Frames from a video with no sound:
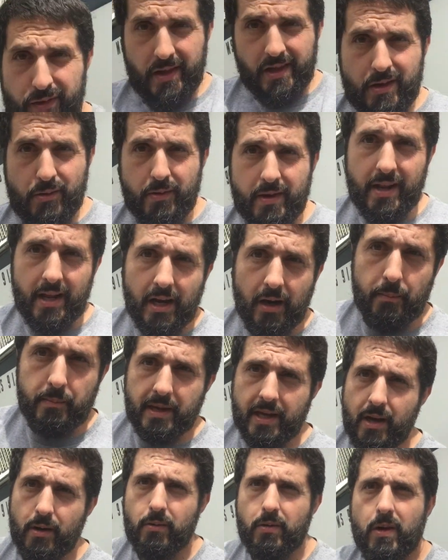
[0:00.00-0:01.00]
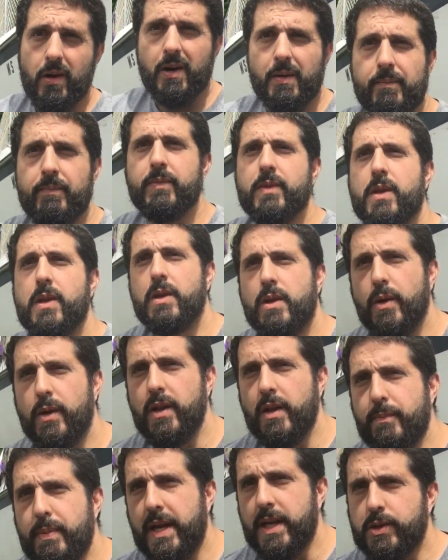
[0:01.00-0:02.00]
think you could help me out, go to
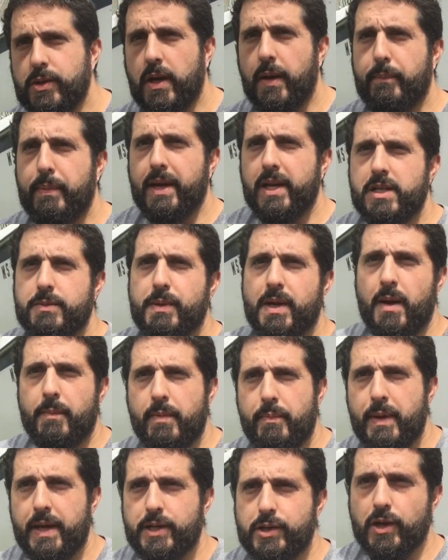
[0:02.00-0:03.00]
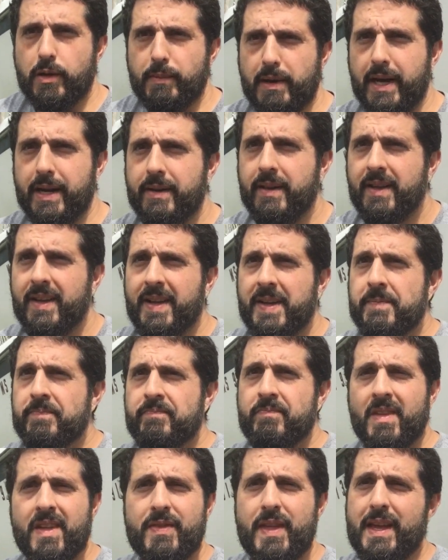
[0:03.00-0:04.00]
the Patreon page, become a patron of mine.
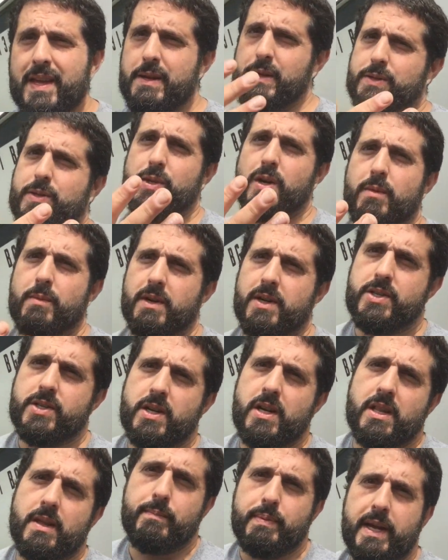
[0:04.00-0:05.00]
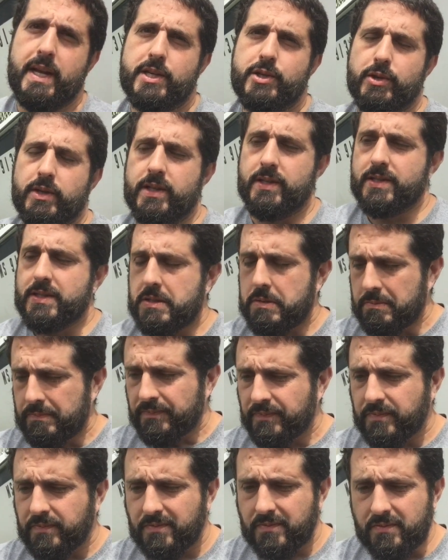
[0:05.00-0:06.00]
Thank you so much to all the patrons
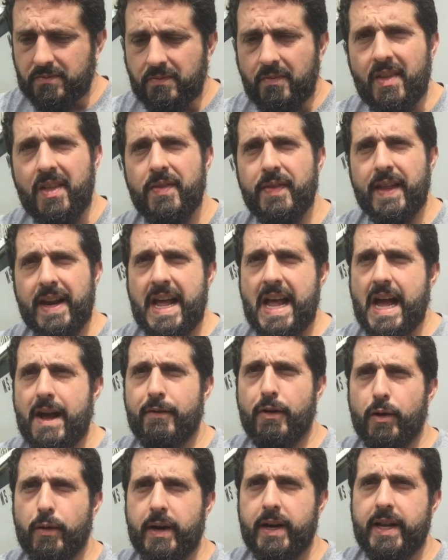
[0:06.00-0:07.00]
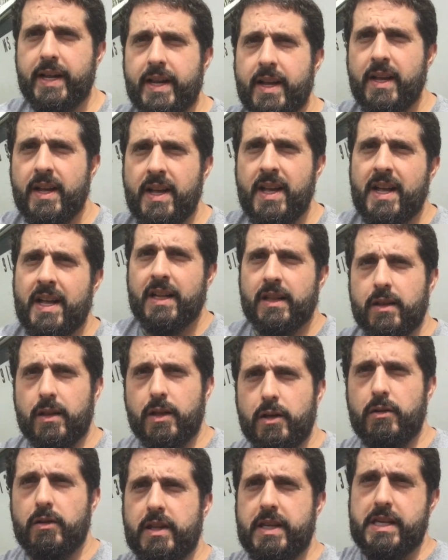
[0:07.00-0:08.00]
that I have already.
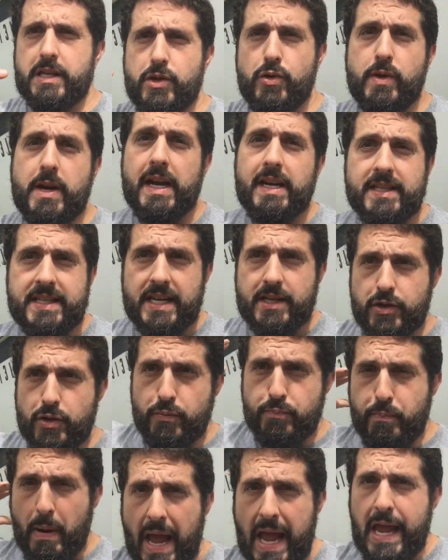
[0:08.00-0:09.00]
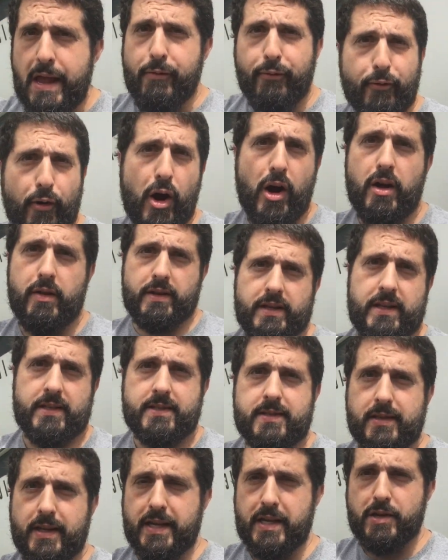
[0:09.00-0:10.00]
literally, you guys, you pay for all this.
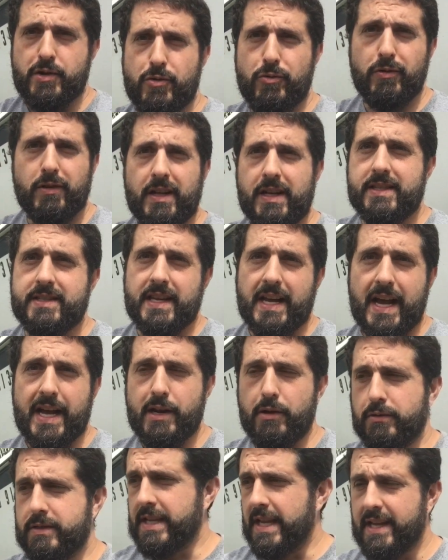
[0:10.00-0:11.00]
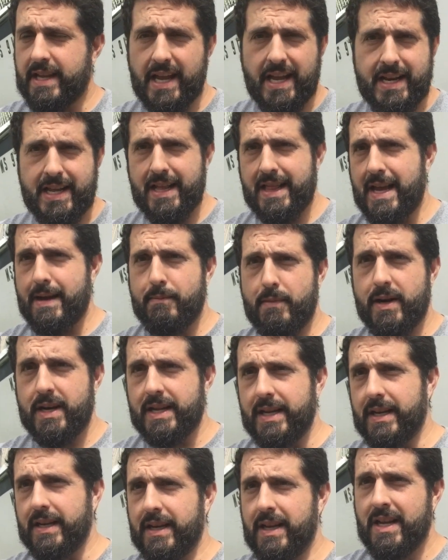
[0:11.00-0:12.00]
Like, you realize that. I don't take any of that
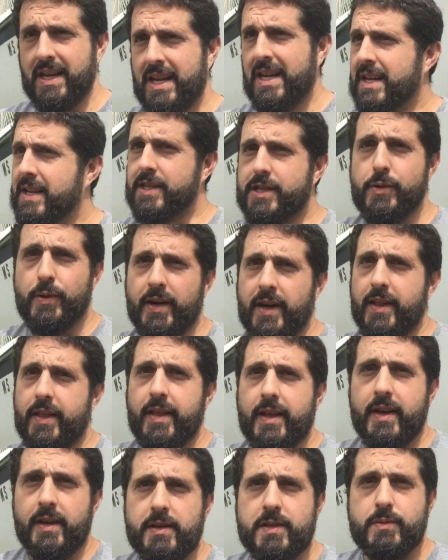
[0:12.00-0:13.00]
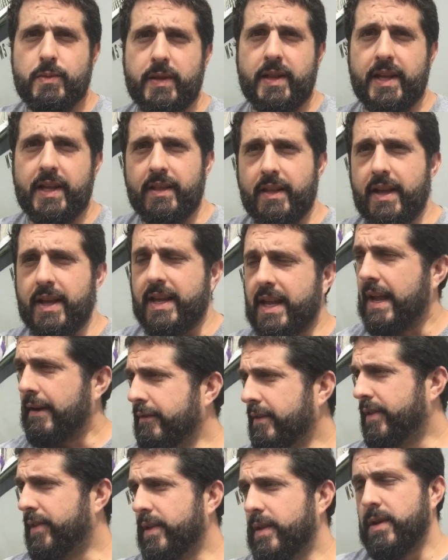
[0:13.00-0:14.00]
money and do anything else with it. Like,
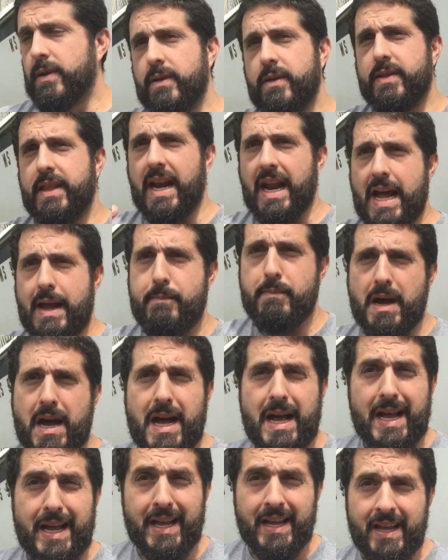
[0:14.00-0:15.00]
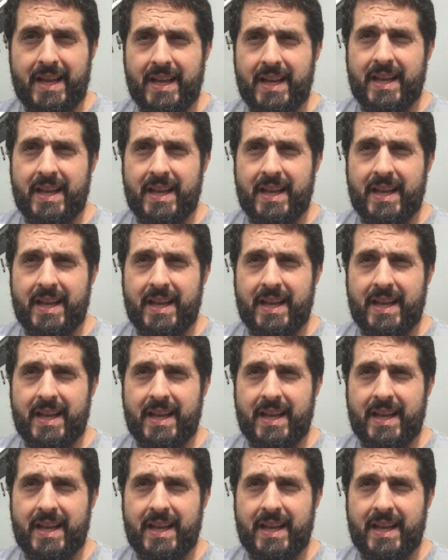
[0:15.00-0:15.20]
everything that I buy